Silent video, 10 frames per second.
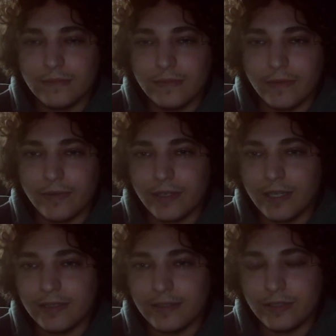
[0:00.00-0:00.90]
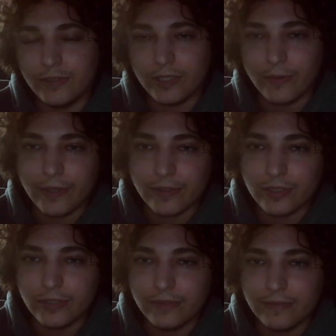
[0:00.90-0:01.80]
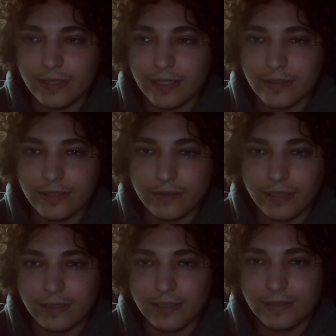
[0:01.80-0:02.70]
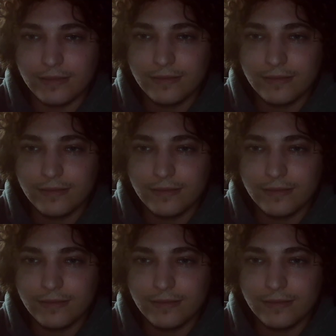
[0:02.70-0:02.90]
If they're not, it's usually one or two, and I'll just quickly,